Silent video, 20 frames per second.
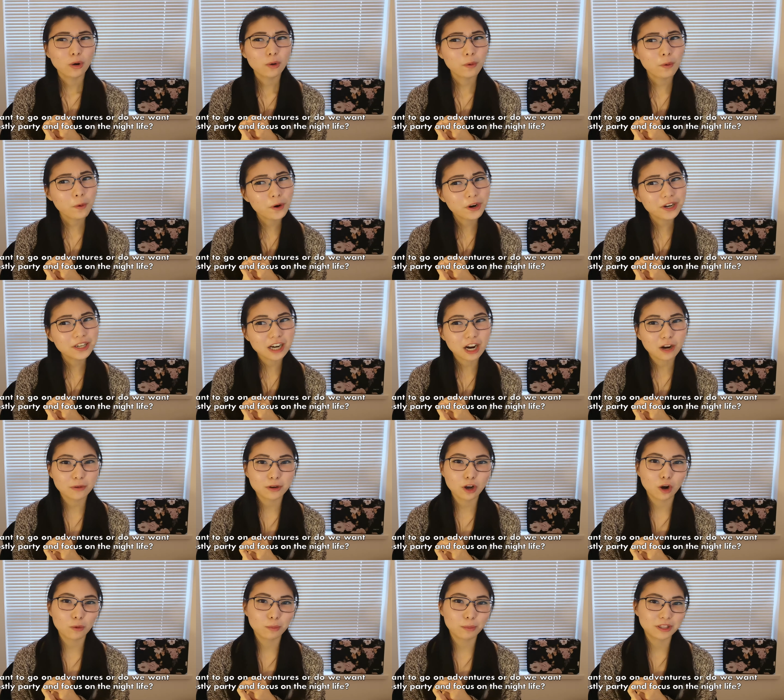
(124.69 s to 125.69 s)
Or are
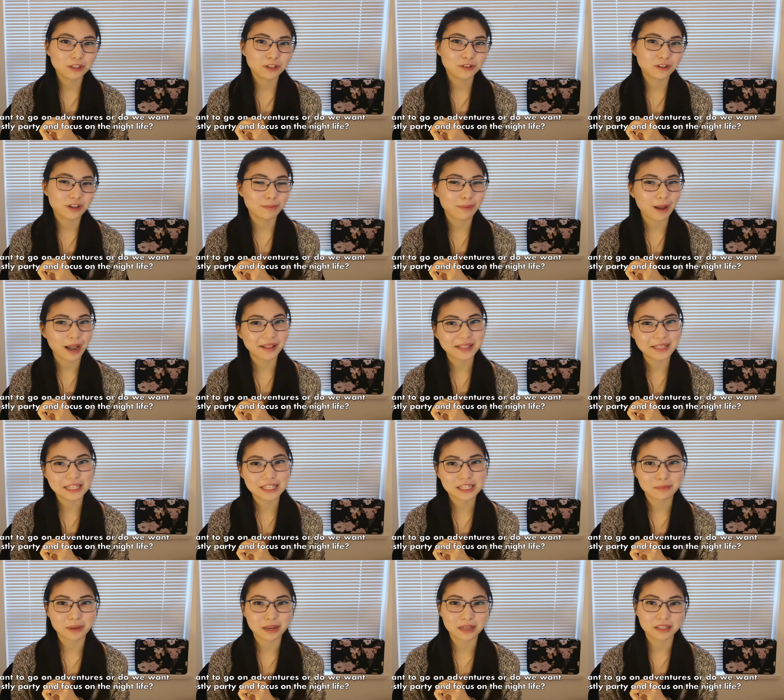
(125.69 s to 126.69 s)
we open to a
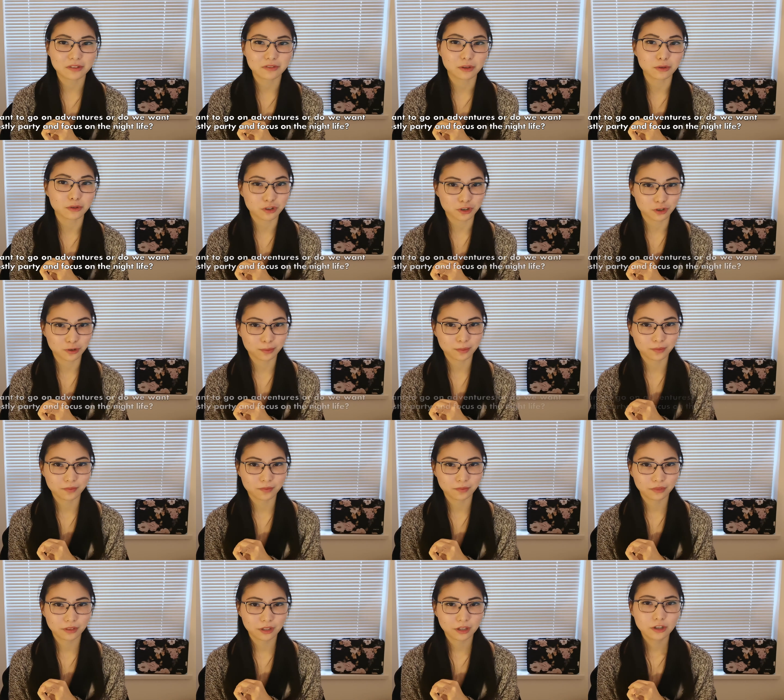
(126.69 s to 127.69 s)
balanced mix of the two?
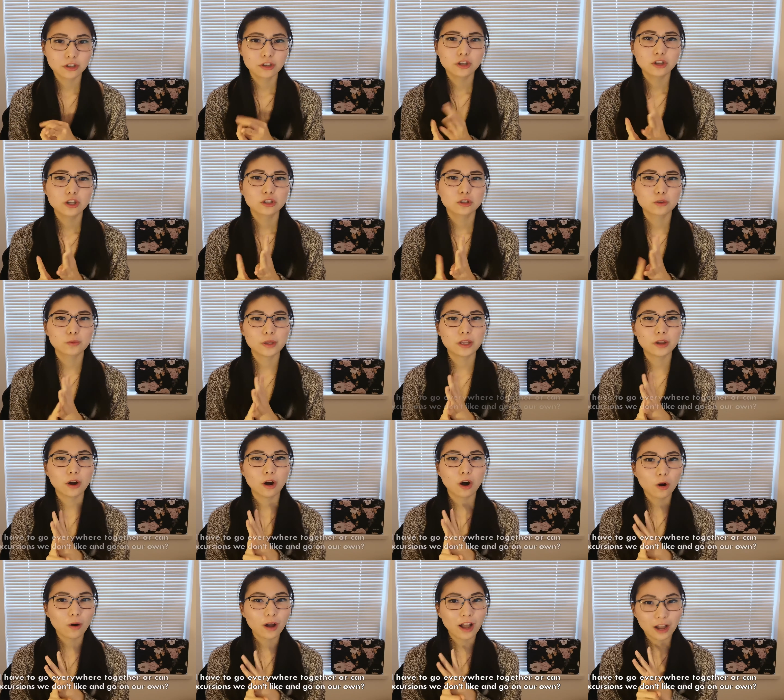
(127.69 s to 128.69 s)
Do we
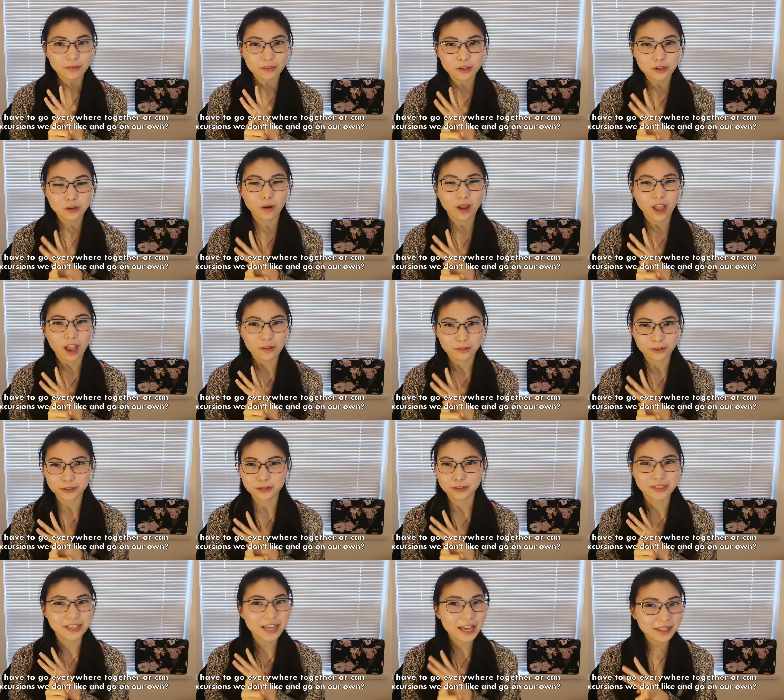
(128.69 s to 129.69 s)
all have to go everywhere
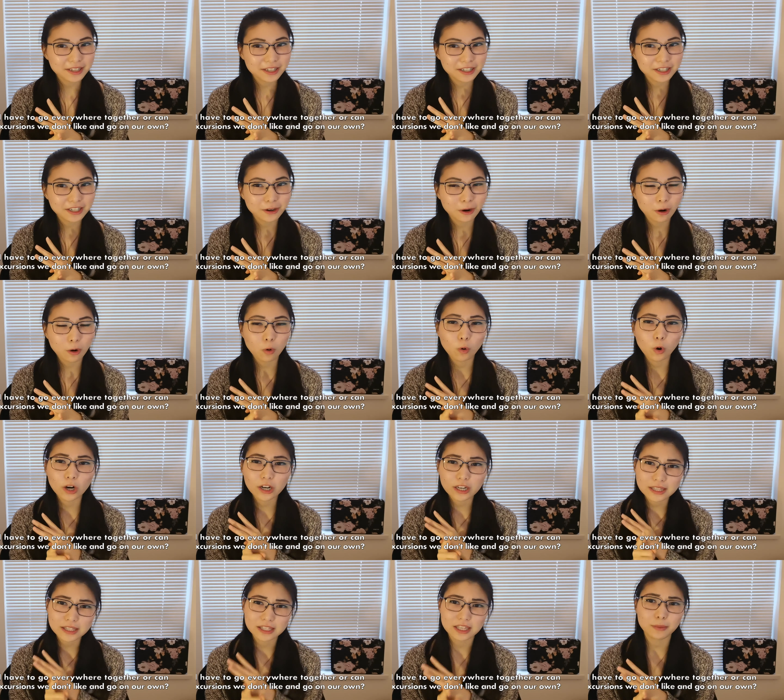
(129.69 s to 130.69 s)
together, or
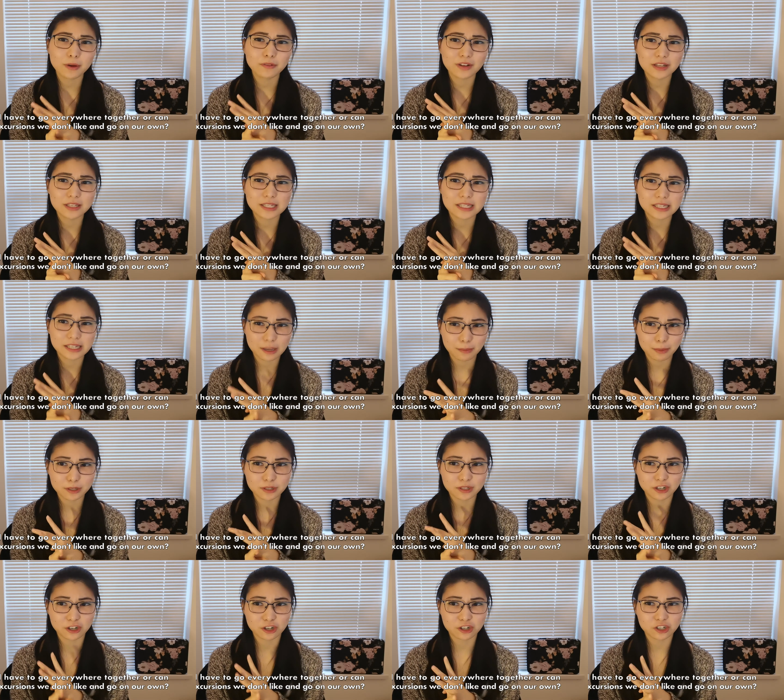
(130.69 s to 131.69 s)
can some of us skip
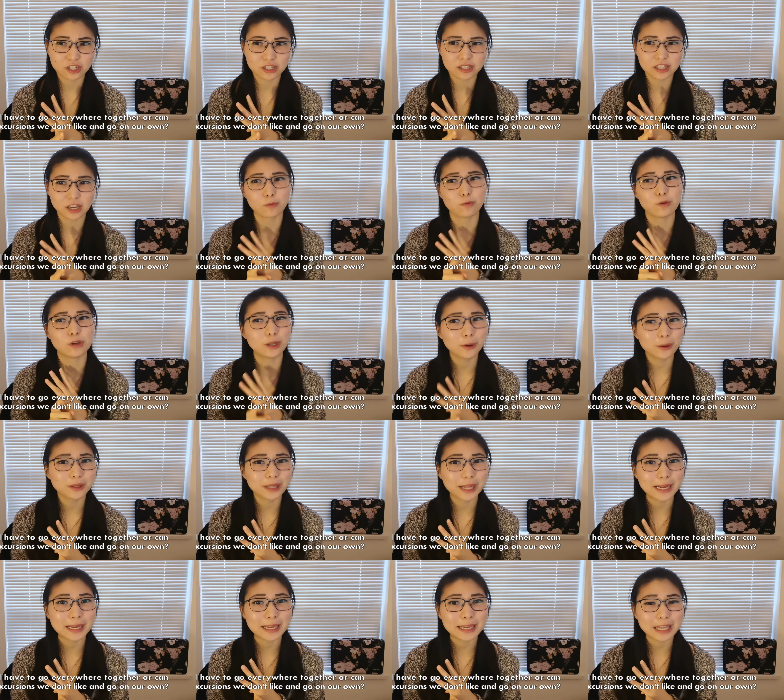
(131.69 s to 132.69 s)
excursions that we don't
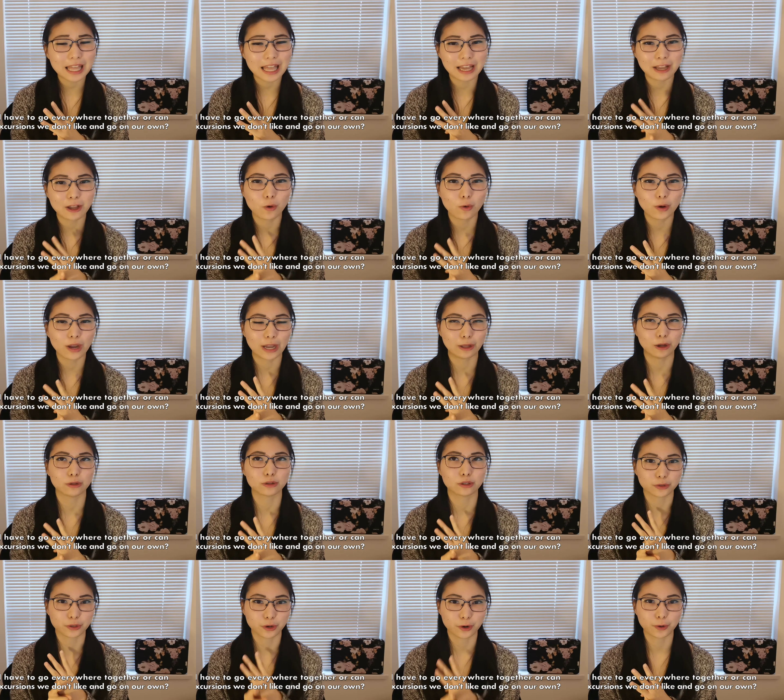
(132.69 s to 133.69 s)
like and go ahead
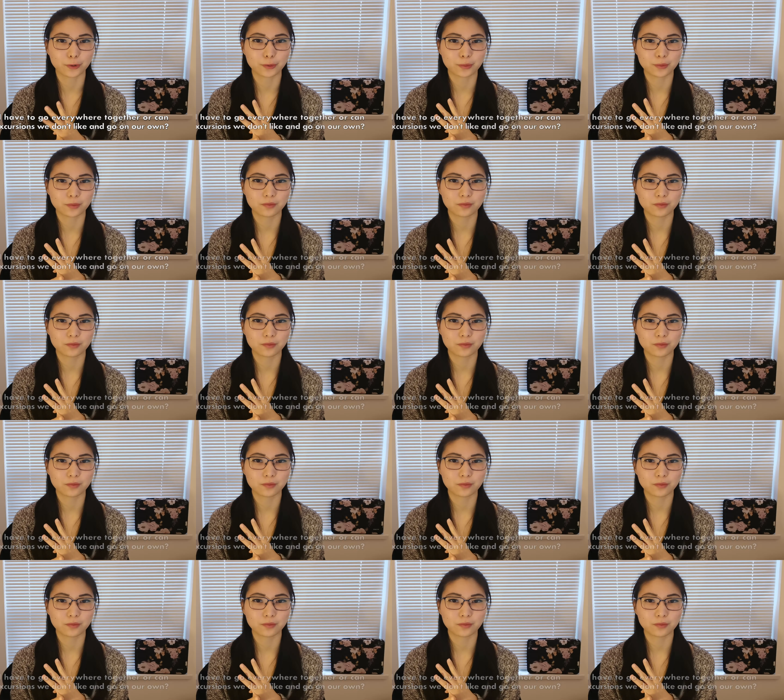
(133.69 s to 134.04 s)
on our own?